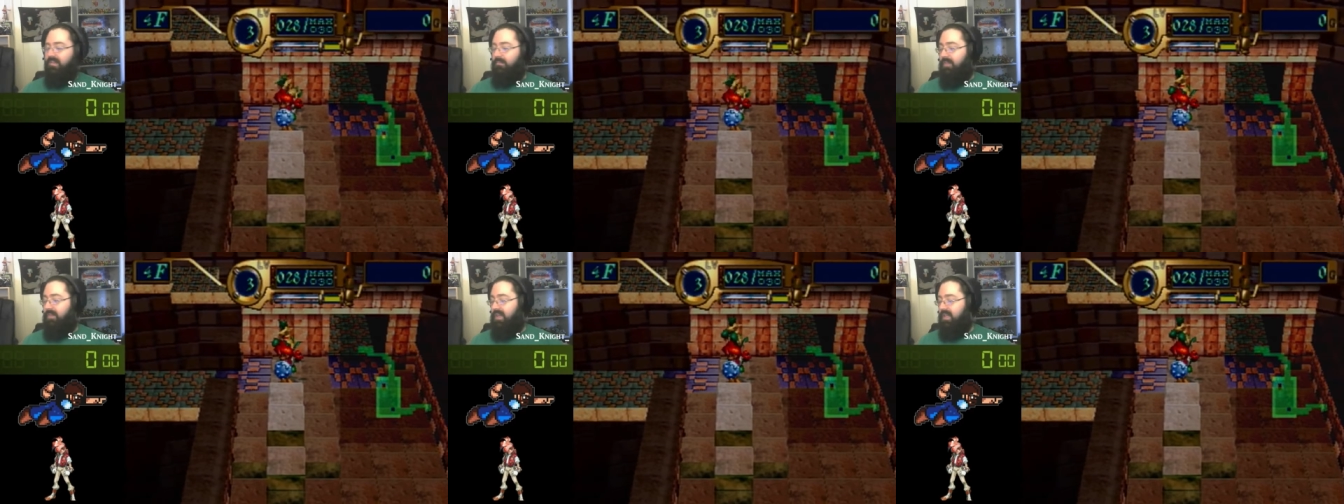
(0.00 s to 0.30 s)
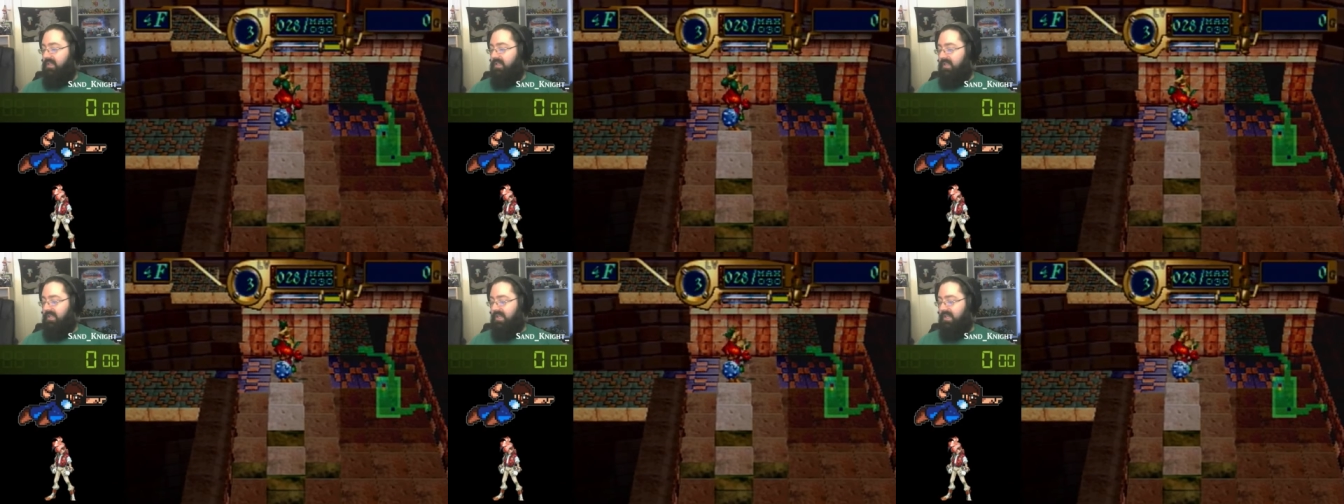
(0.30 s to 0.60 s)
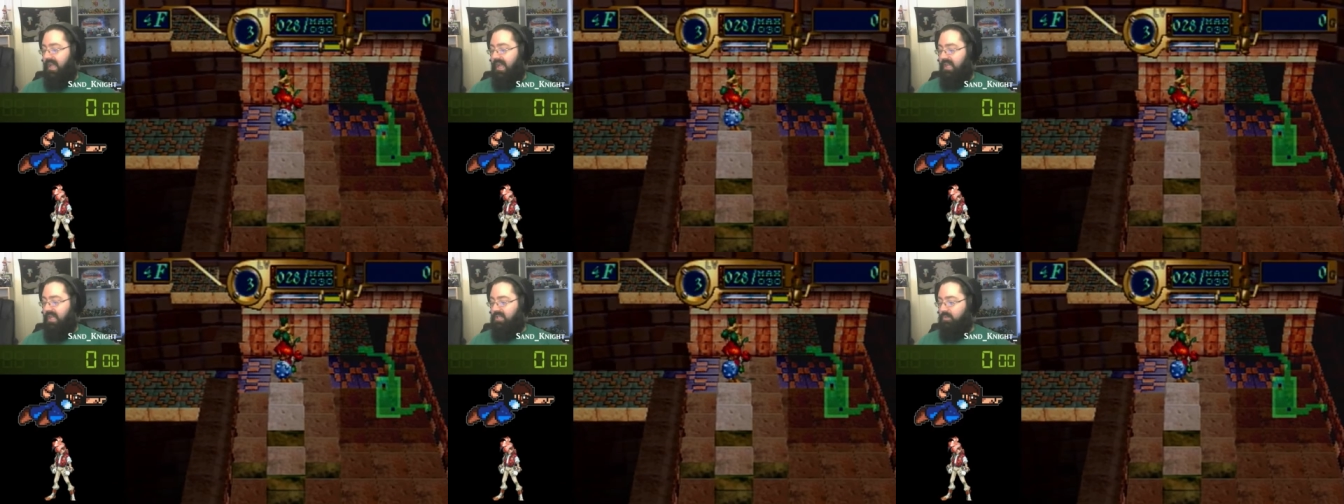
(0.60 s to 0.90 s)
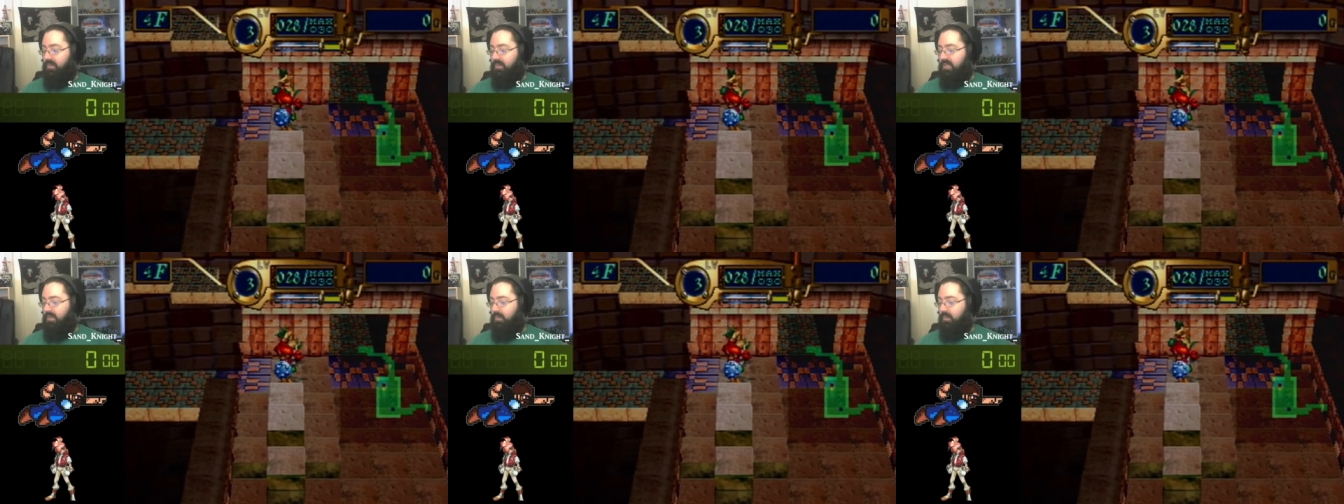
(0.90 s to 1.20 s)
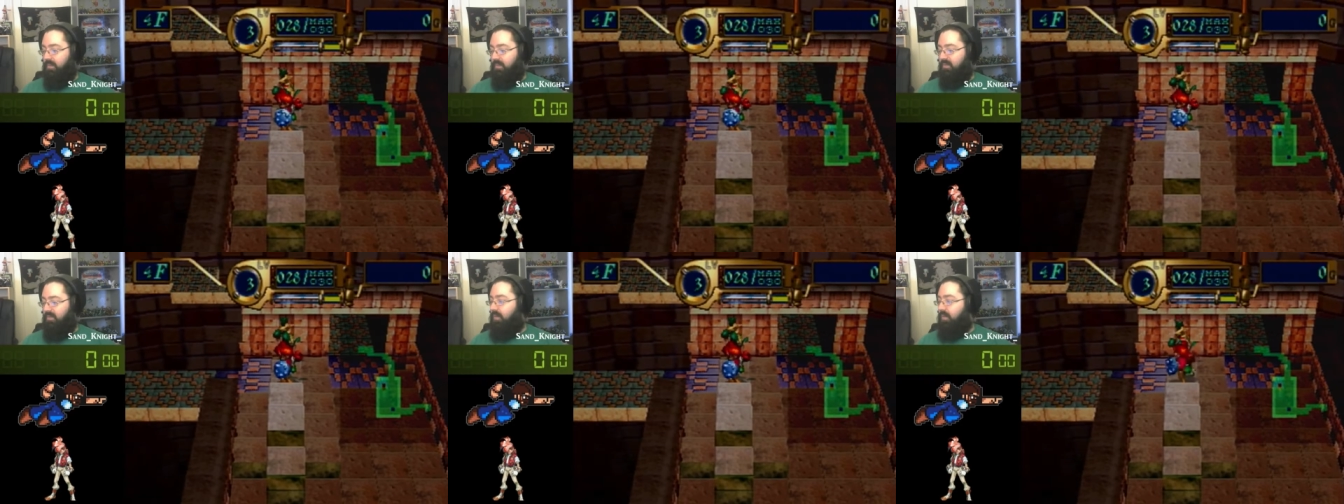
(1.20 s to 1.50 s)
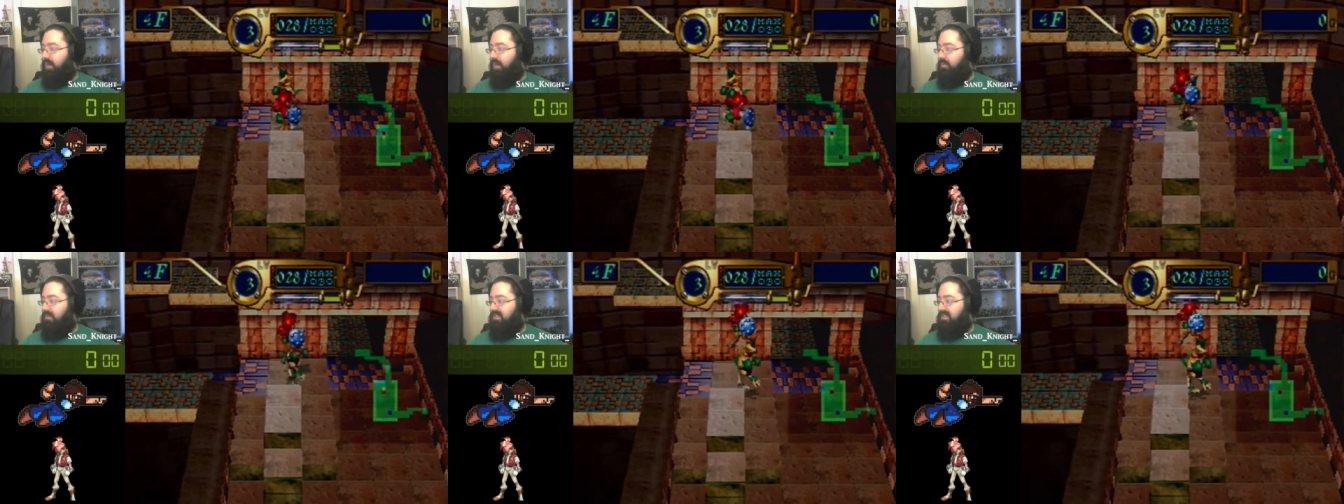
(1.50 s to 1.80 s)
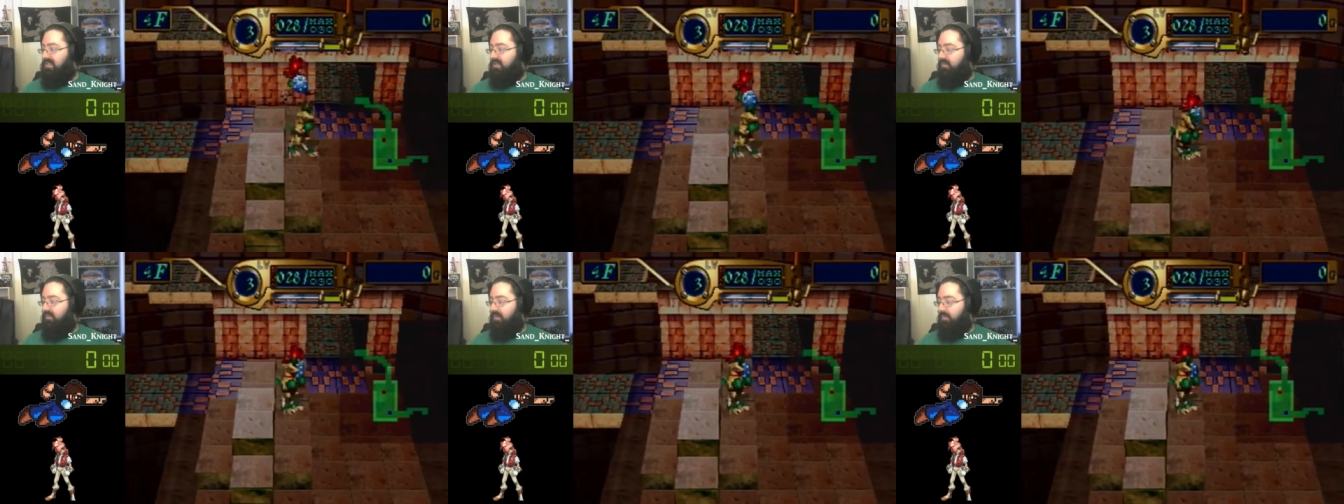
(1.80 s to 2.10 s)
But it actually removed one
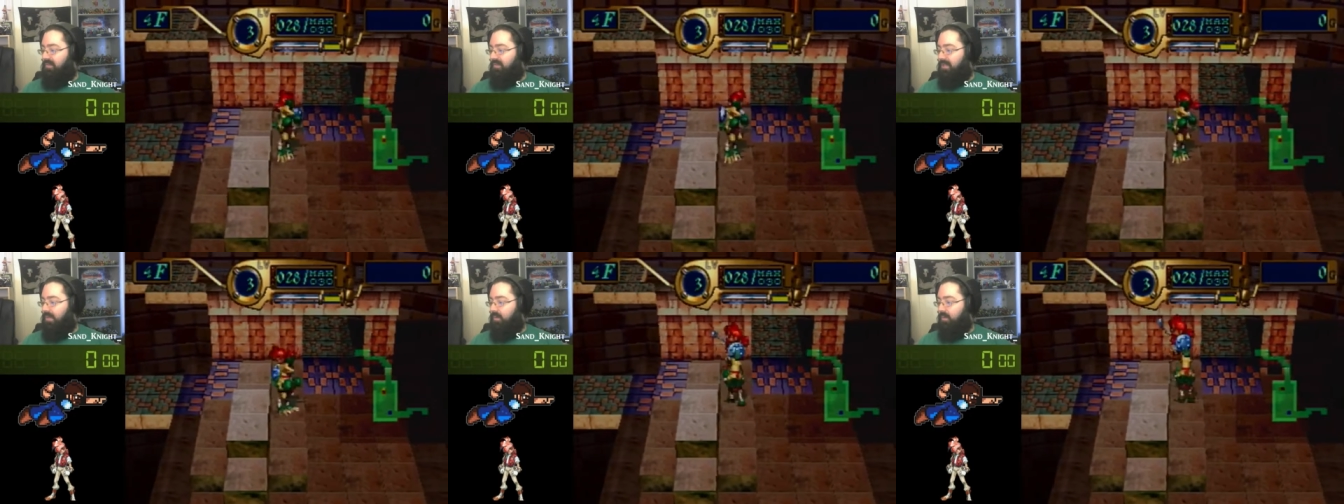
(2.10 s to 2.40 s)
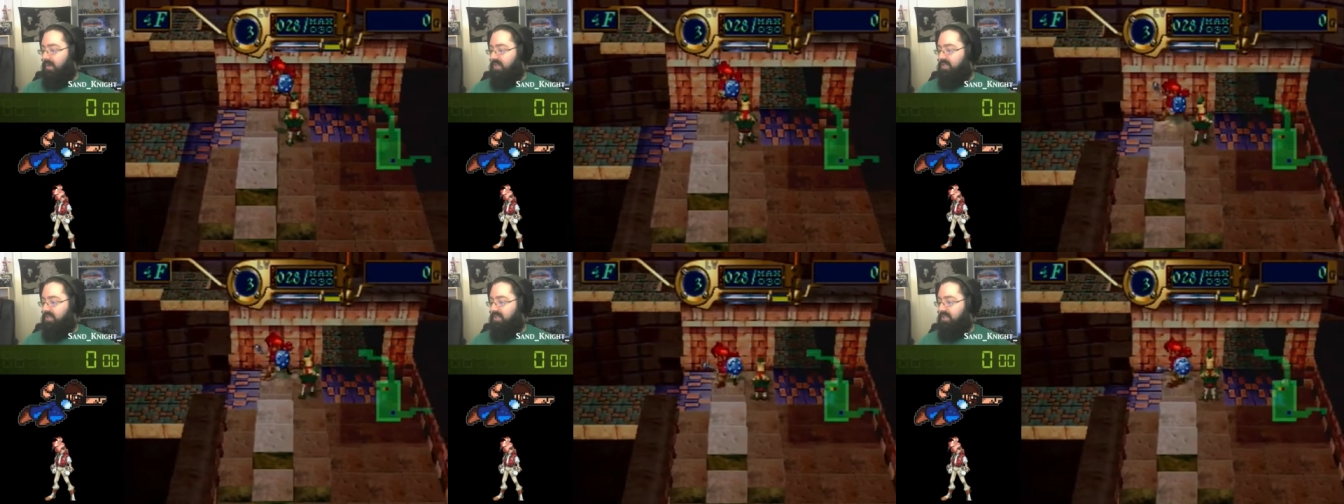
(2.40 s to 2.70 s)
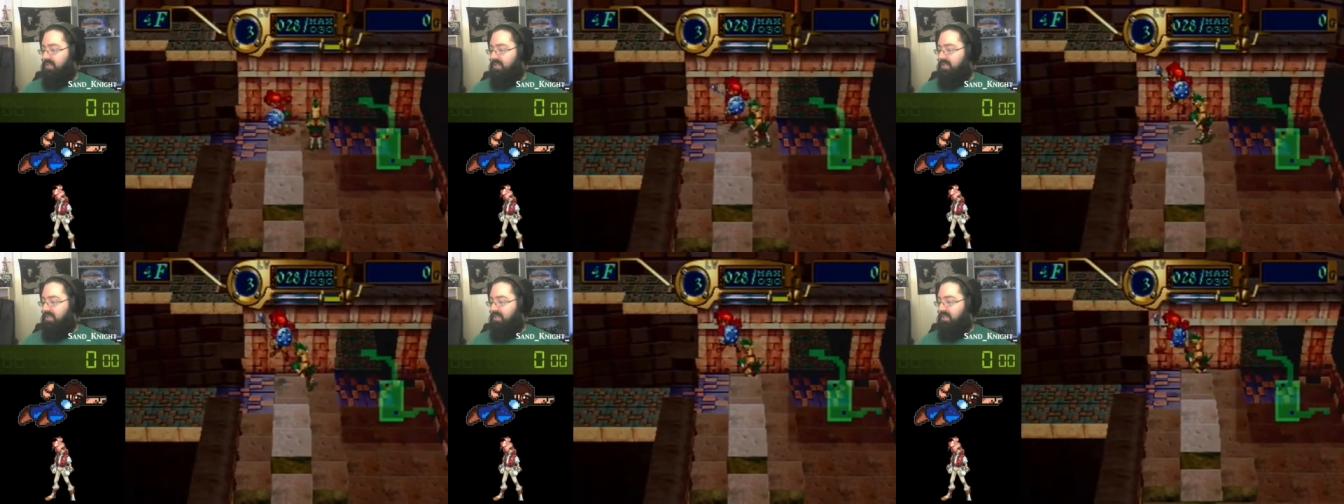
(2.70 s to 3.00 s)
monster from the equation.